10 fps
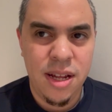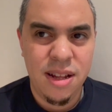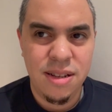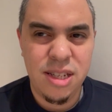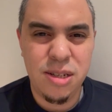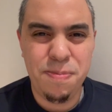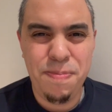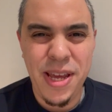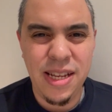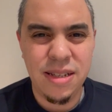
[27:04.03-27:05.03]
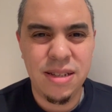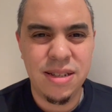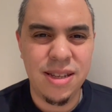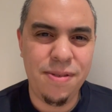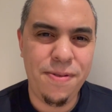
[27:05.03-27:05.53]

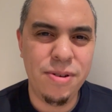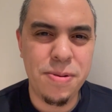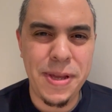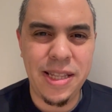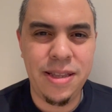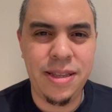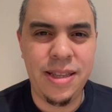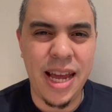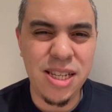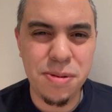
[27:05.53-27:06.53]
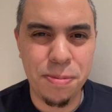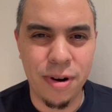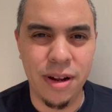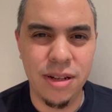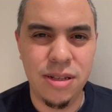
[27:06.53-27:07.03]
It feels a bit
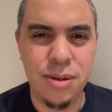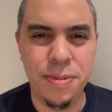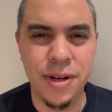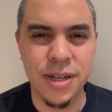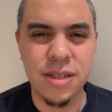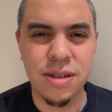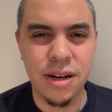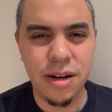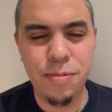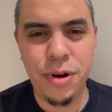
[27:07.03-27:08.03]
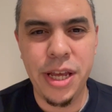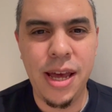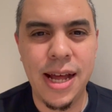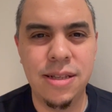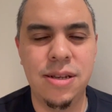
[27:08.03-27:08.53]
desperate, to be honest. I don't know why you
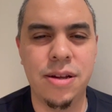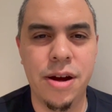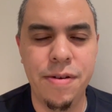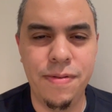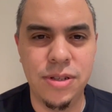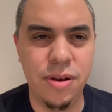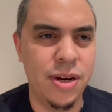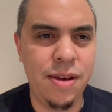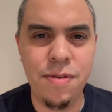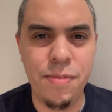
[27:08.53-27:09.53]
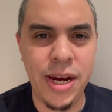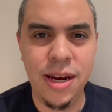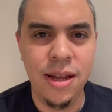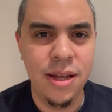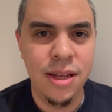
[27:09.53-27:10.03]
had to go for two. And even
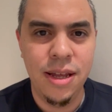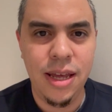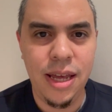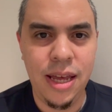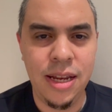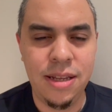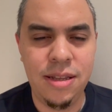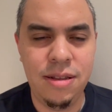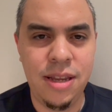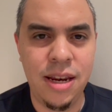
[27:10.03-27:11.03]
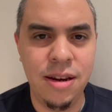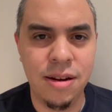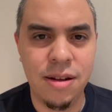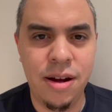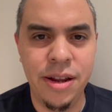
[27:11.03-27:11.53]
when it
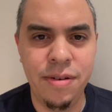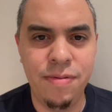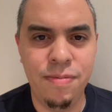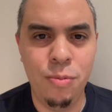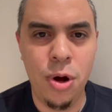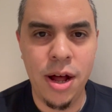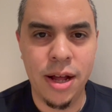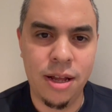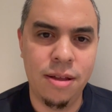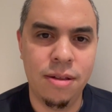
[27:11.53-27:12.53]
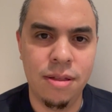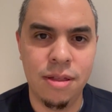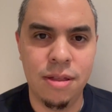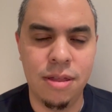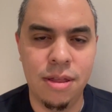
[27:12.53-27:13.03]
didn't kind of work,
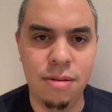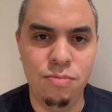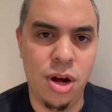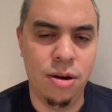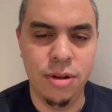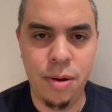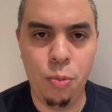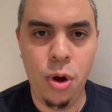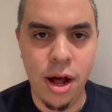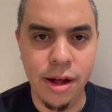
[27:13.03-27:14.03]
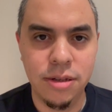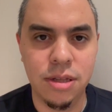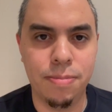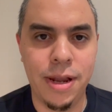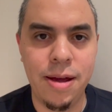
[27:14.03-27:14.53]
well, it worked,
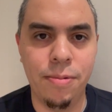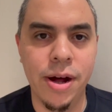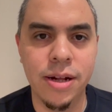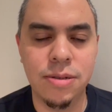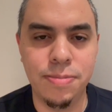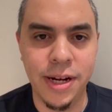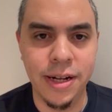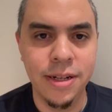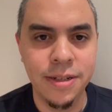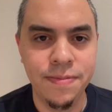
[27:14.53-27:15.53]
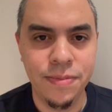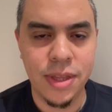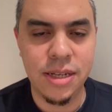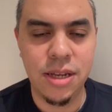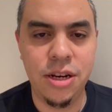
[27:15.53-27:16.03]
the play worked, but
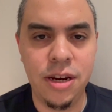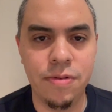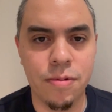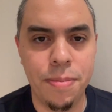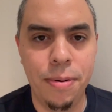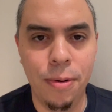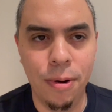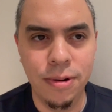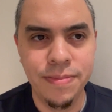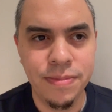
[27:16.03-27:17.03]
they said you didn't report.